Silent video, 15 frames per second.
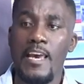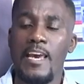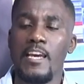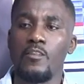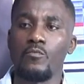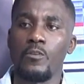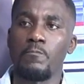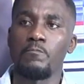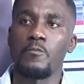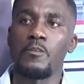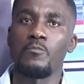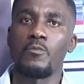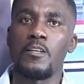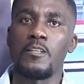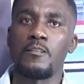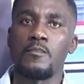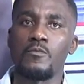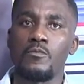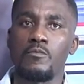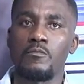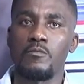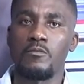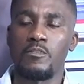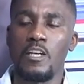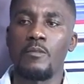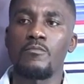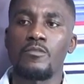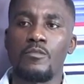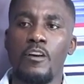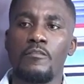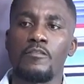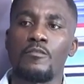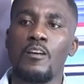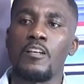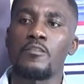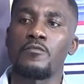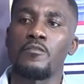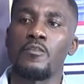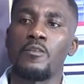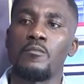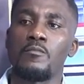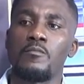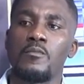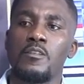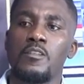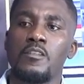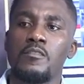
And when dumb stuff starts from